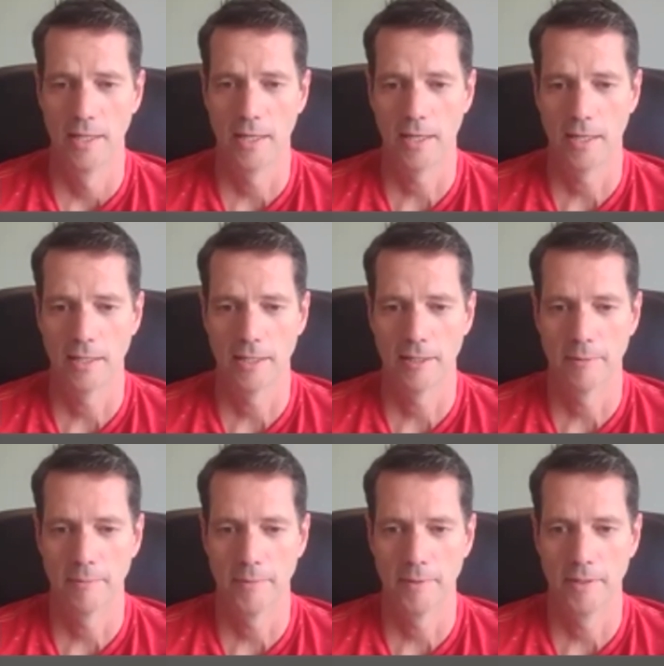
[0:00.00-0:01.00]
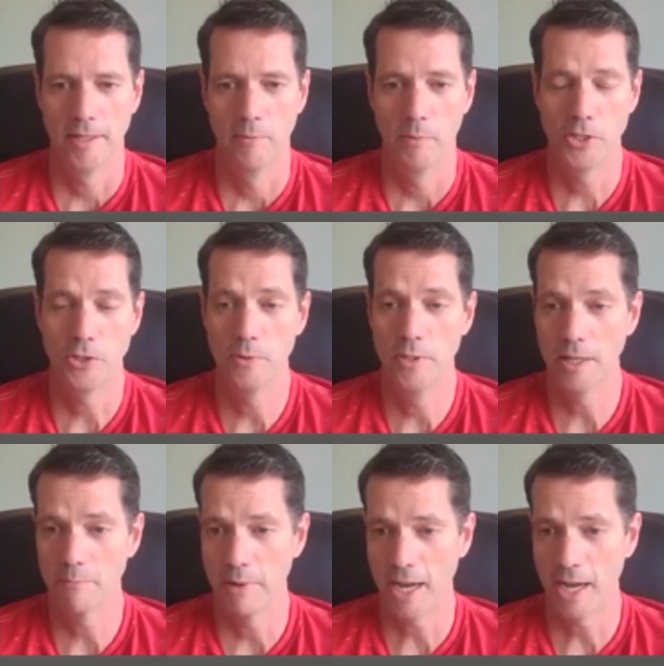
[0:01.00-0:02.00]
And, um, and what you
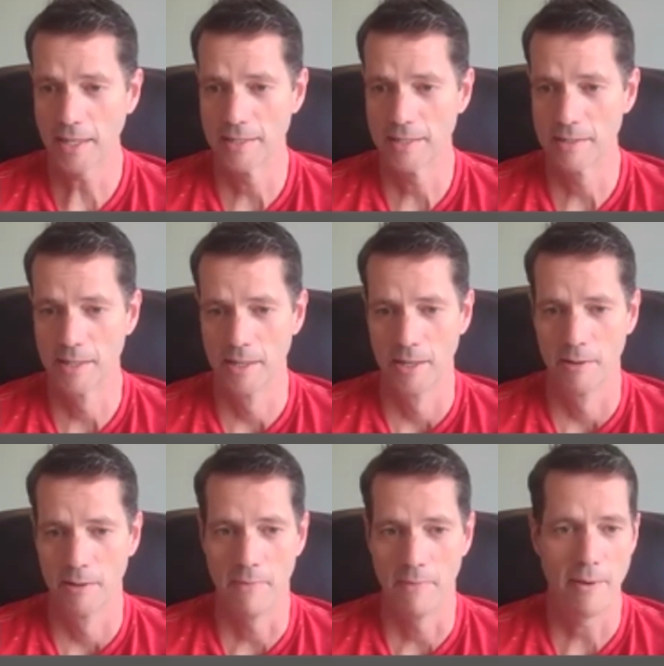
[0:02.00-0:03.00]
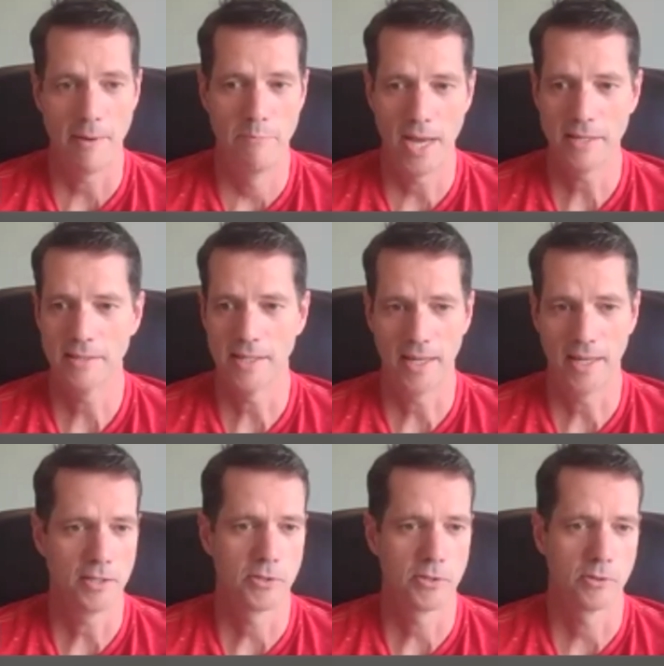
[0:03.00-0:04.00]
get back is my best
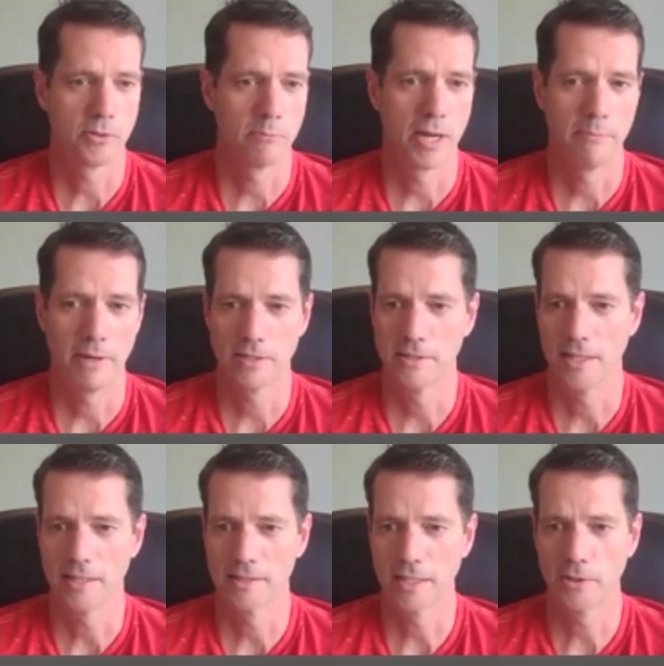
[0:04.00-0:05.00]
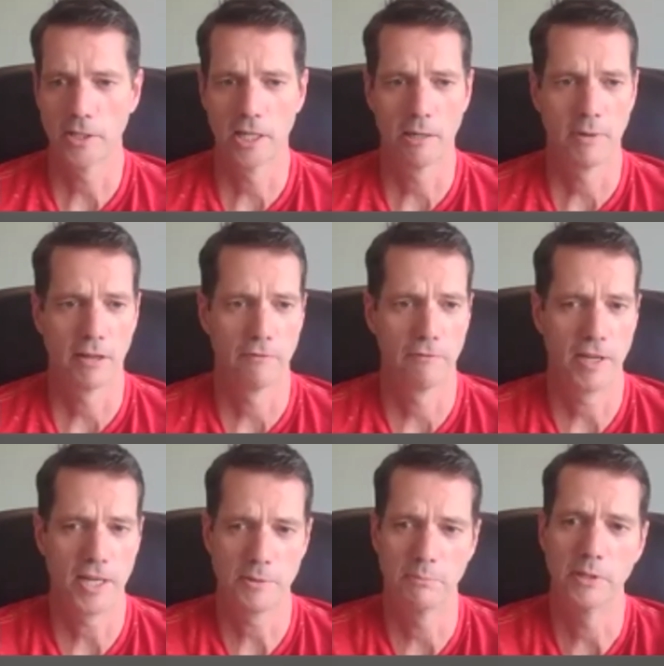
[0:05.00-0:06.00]
answer on my best day. It's like looking at my
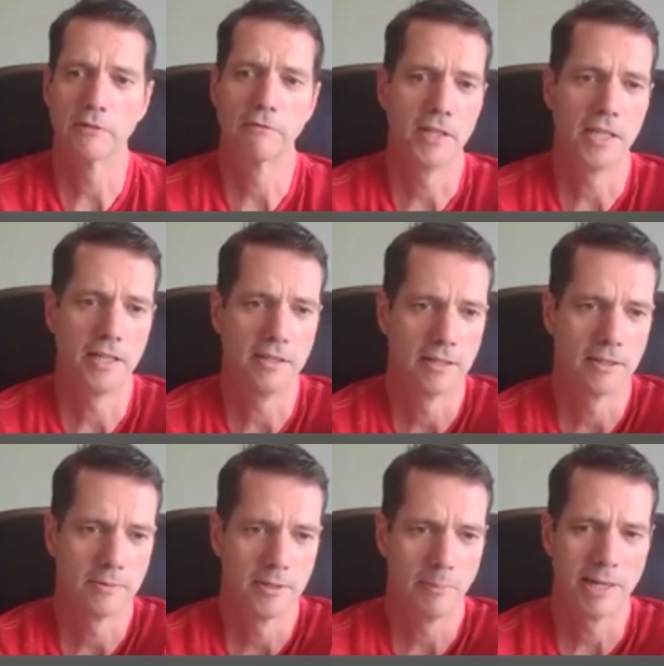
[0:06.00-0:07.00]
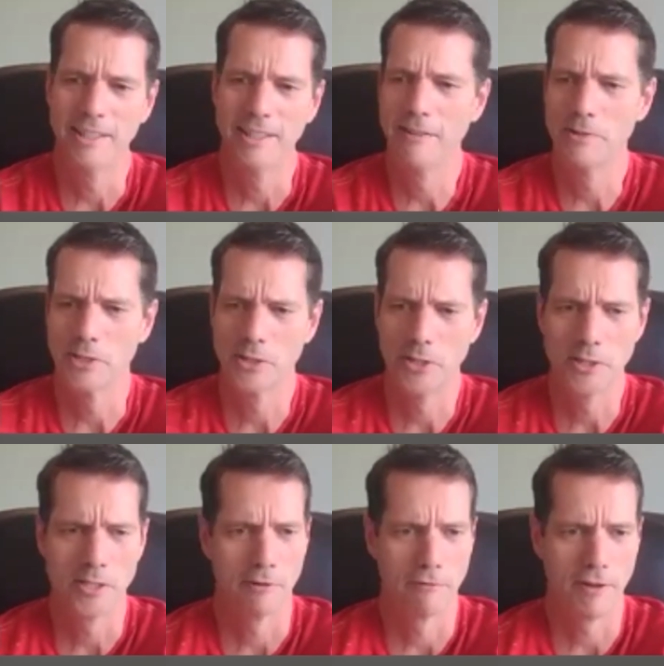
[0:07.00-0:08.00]
Facebook feed, you know, nobody lives as good
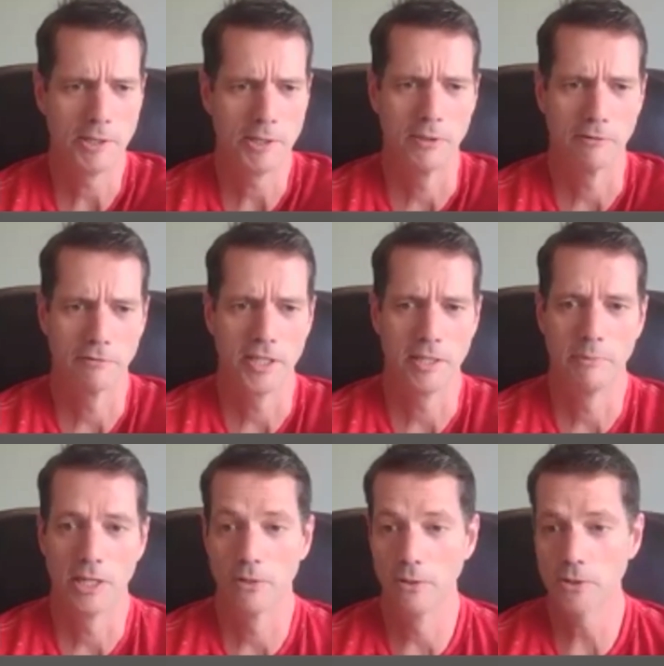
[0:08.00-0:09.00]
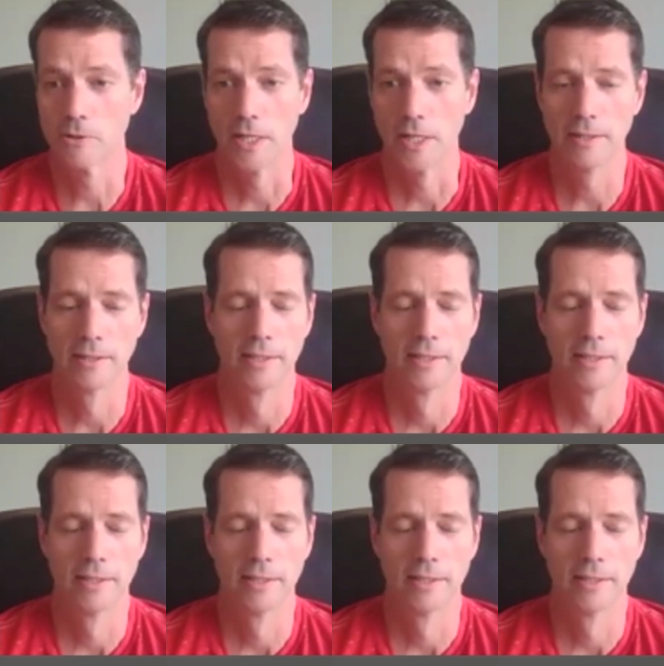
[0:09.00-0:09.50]
as their Facebook feed, but it looks great.